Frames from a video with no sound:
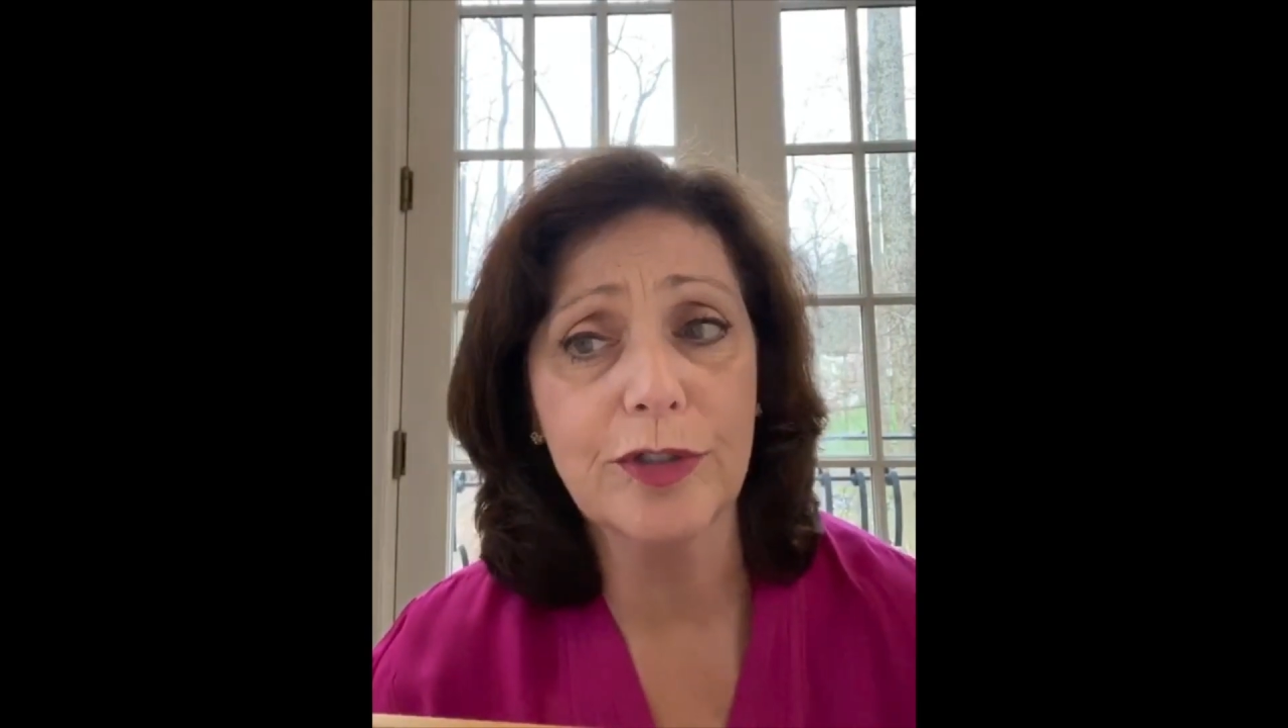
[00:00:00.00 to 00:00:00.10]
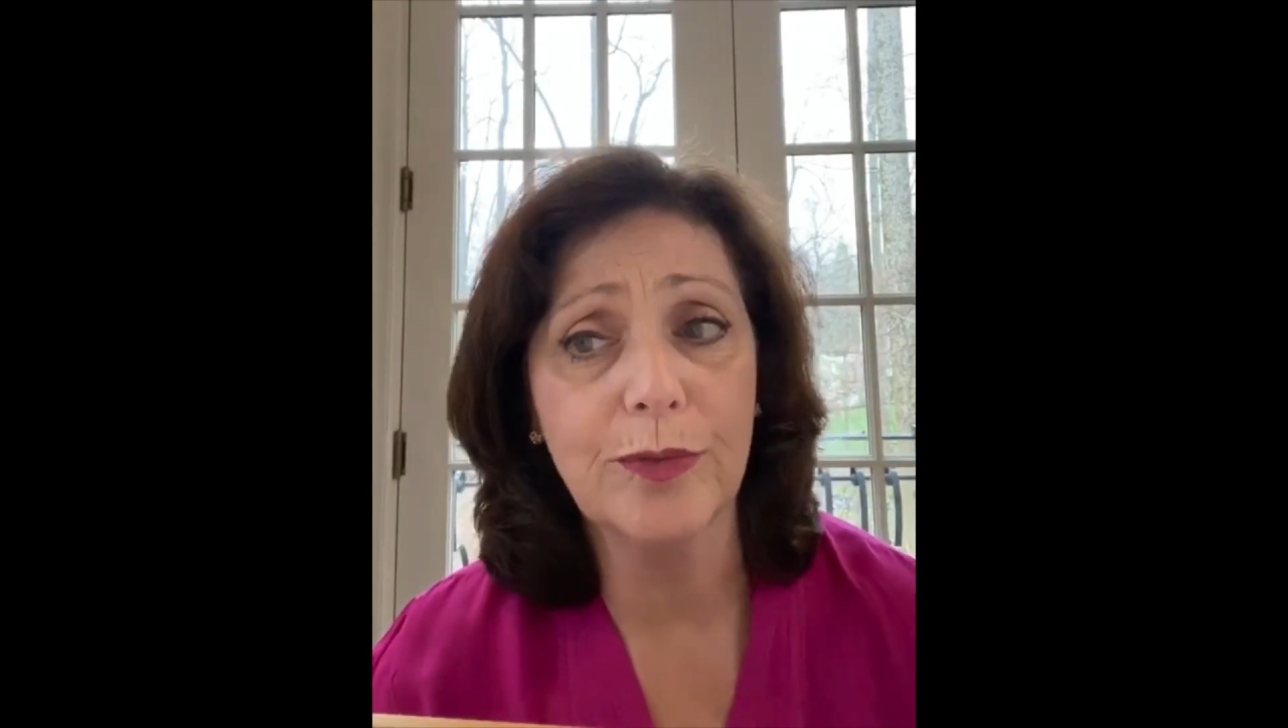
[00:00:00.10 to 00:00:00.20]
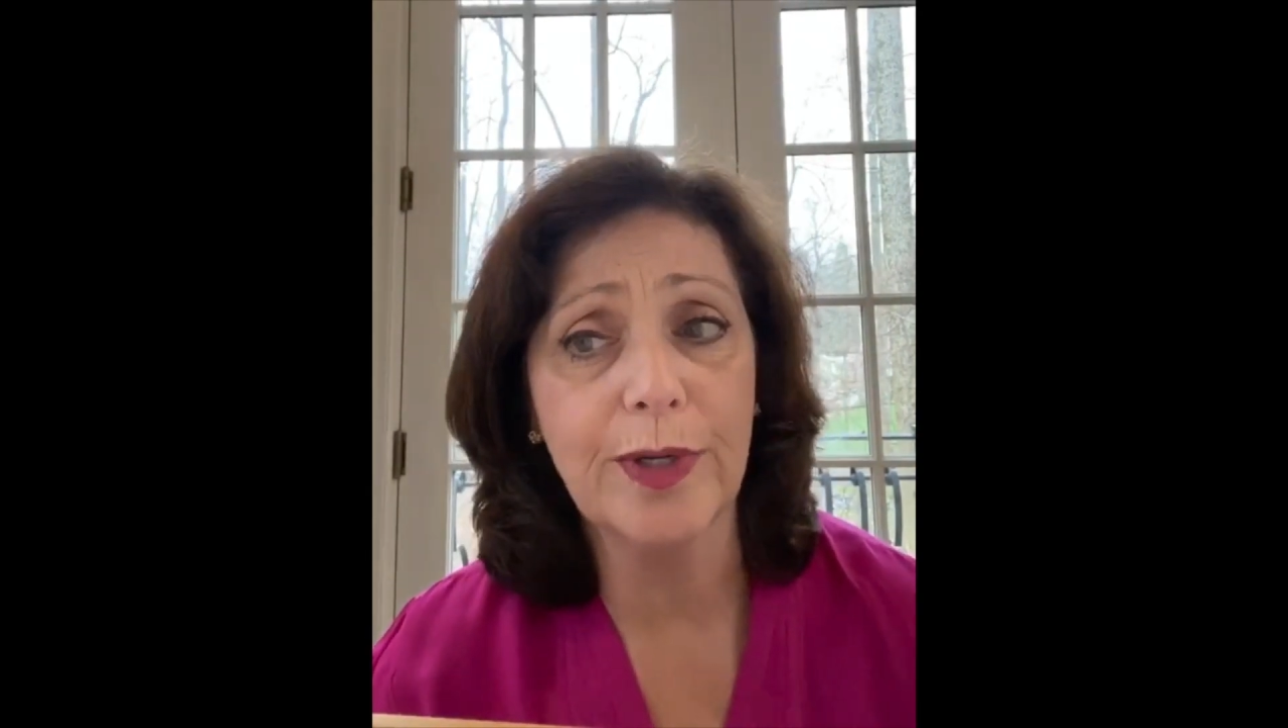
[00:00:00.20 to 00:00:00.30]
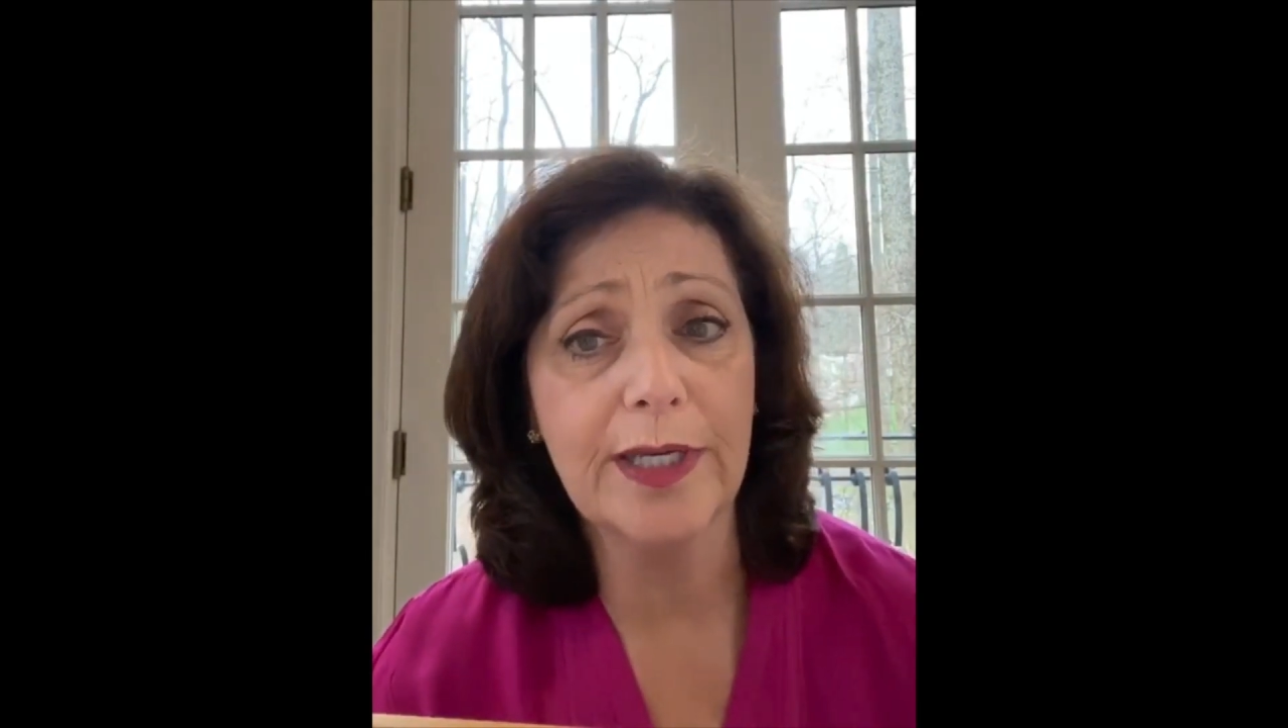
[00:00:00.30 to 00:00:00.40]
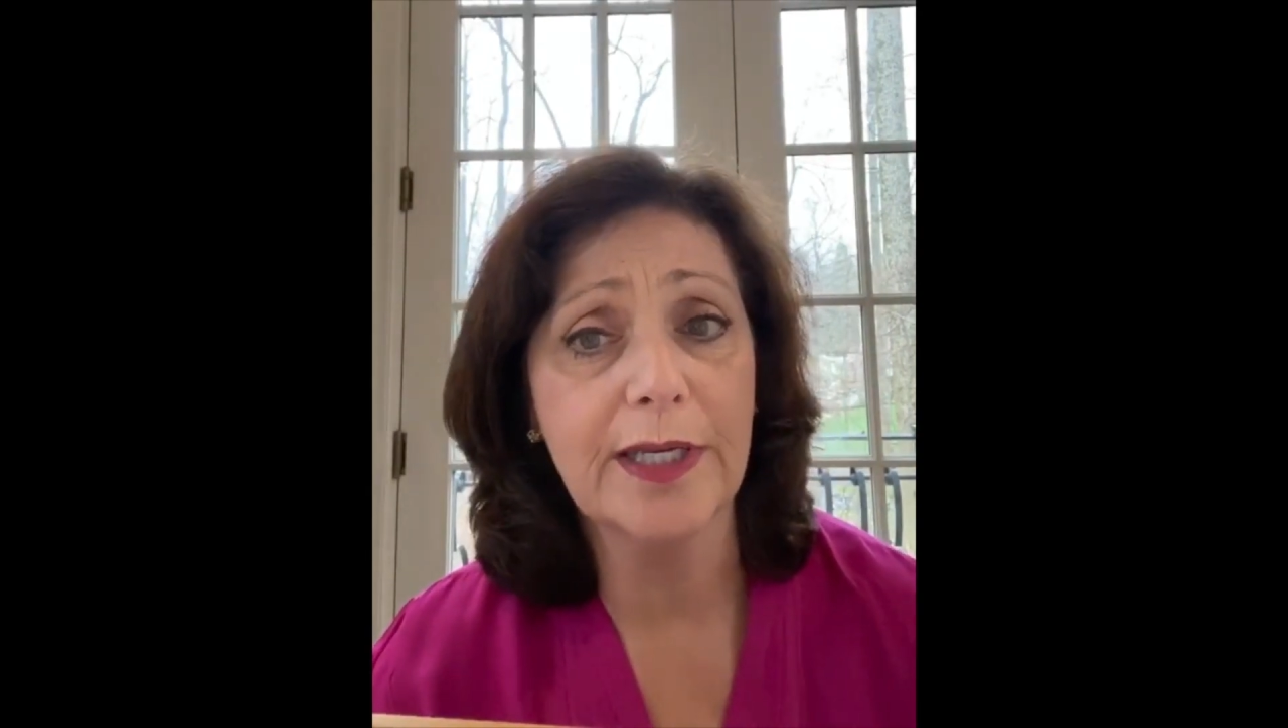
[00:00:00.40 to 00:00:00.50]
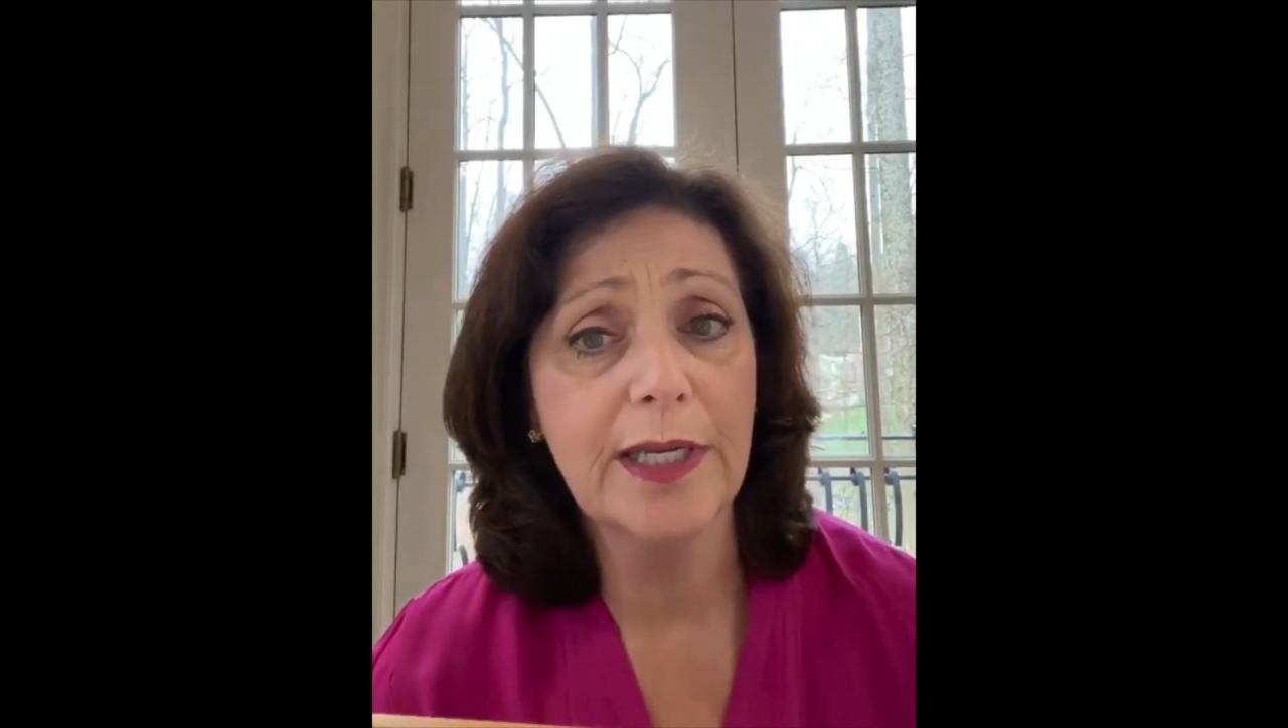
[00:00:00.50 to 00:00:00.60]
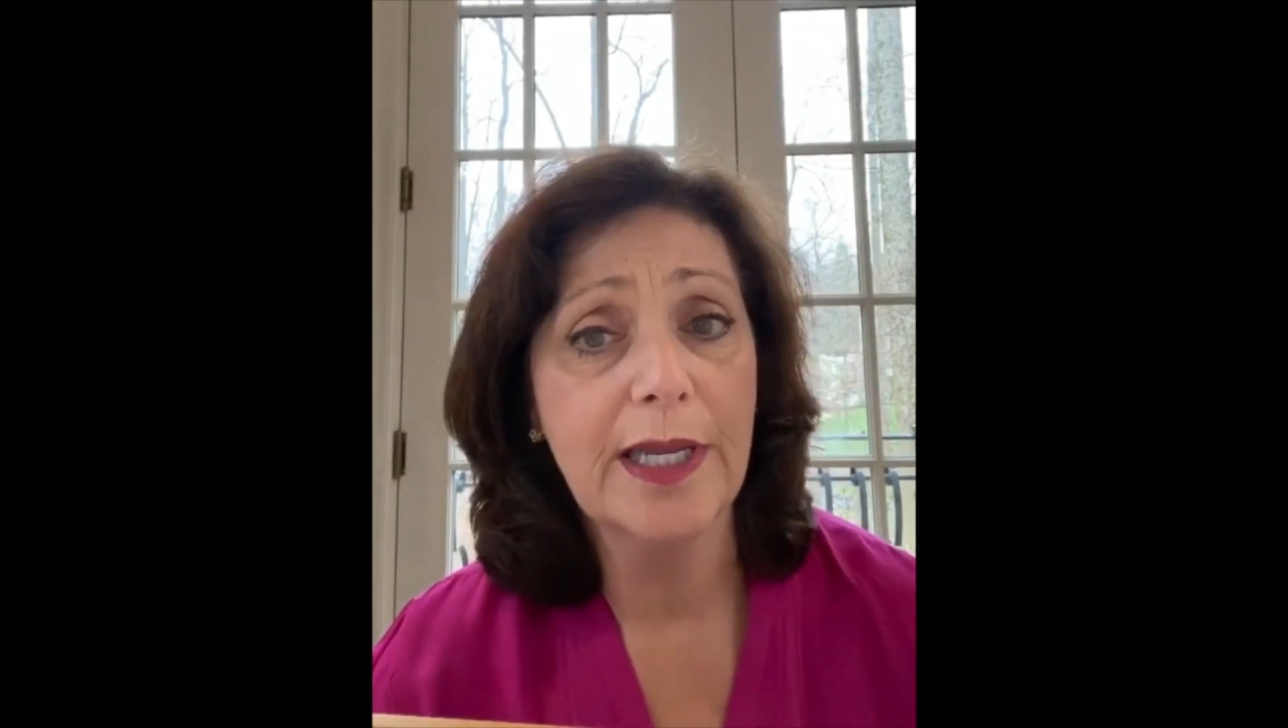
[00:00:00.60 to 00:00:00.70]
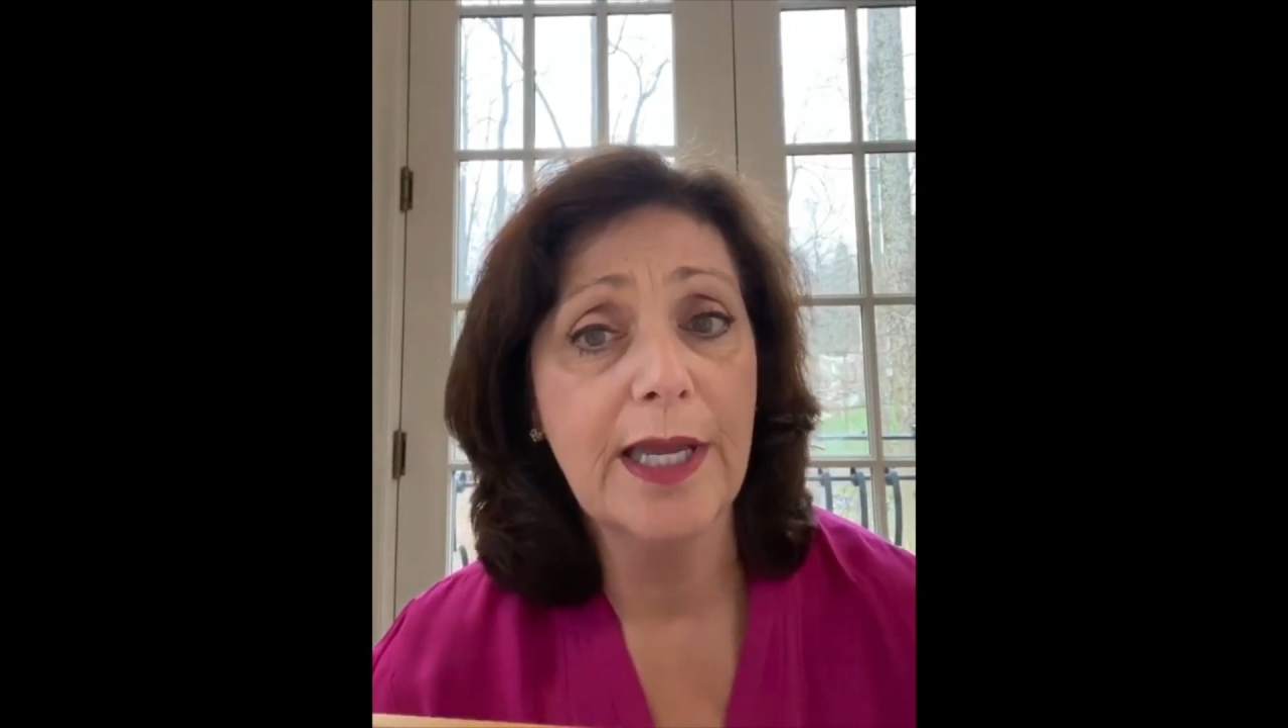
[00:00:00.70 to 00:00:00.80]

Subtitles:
win.